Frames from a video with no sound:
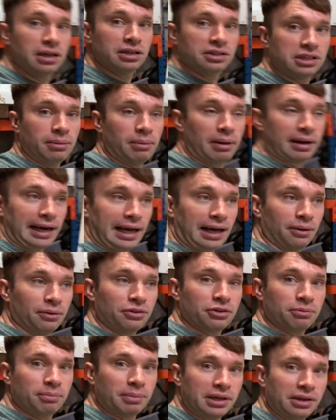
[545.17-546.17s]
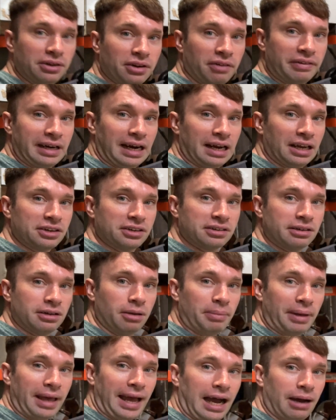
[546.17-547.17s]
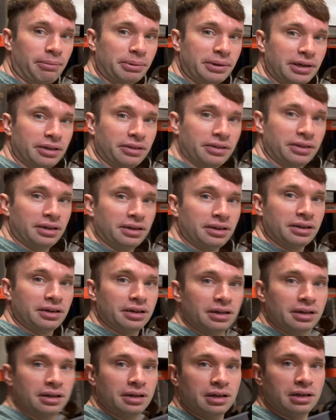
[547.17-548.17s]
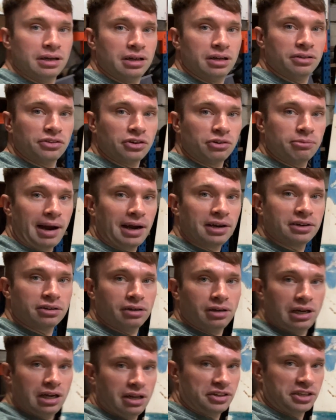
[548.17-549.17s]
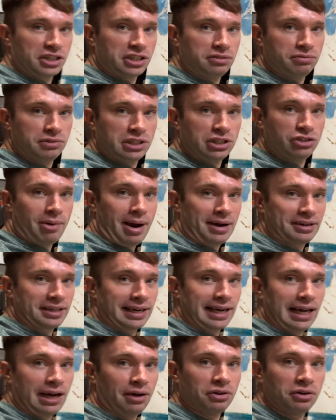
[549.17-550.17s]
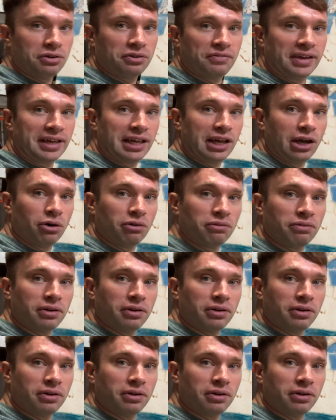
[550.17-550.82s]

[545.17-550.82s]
summer clouds because I think that's a bit happier than the dramatic clouds I was thinking of.